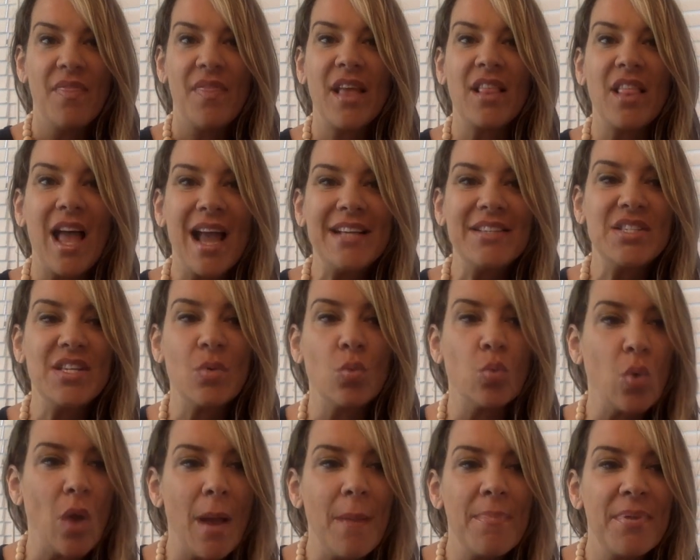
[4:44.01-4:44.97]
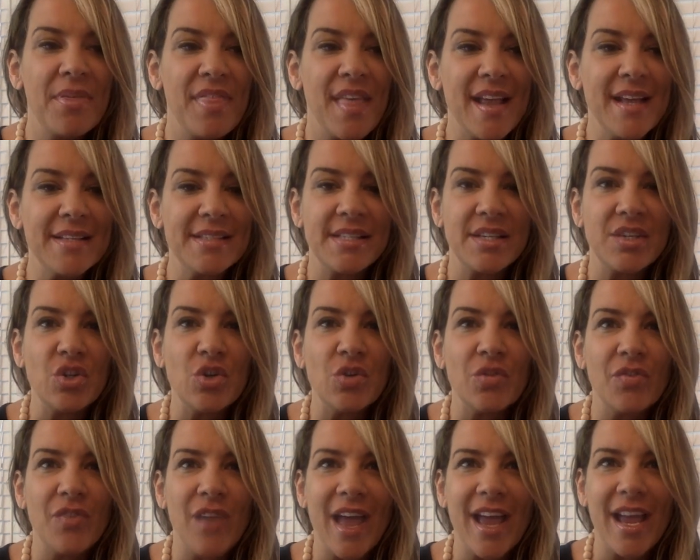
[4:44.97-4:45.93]
They like to rub things in
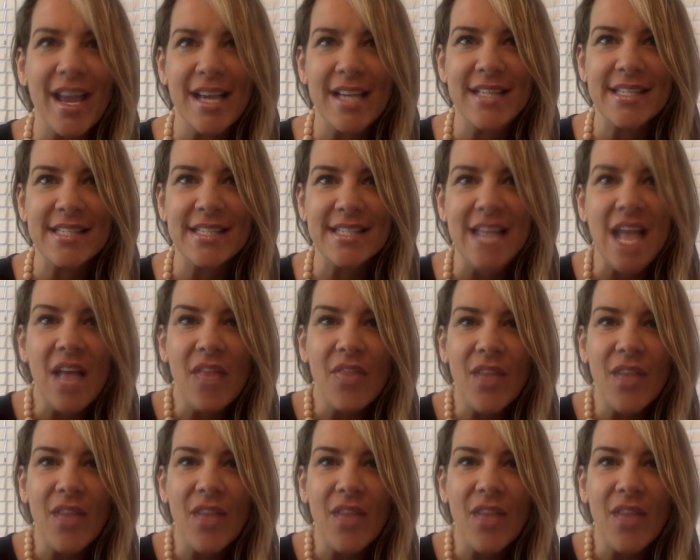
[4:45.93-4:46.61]
your face.